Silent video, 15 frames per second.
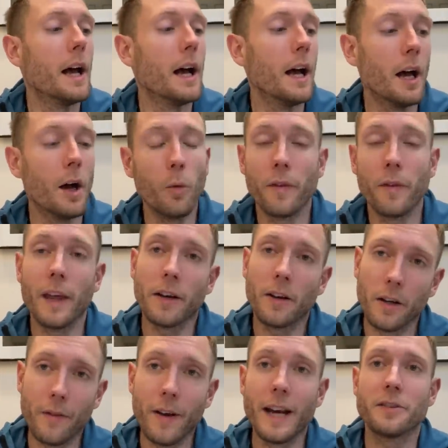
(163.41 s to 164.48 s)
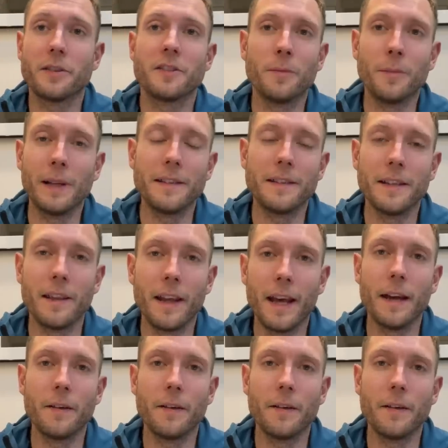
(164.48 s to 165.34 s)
Uh, with that kind of extra stability there